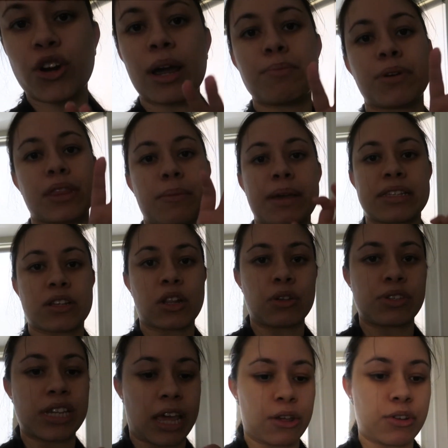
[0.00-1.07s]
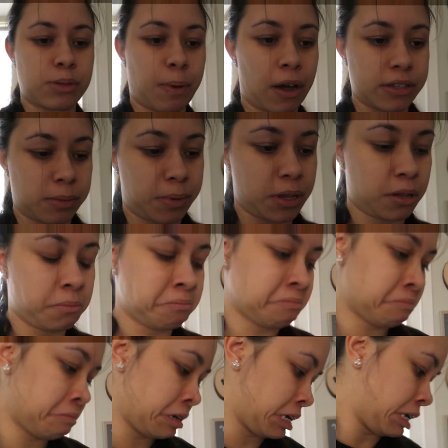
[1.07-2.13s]
try and put them as close together as possible.
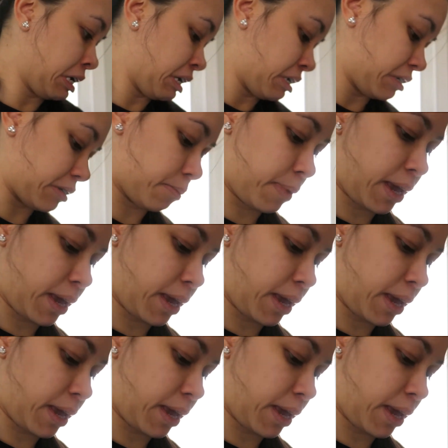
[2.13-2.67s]
So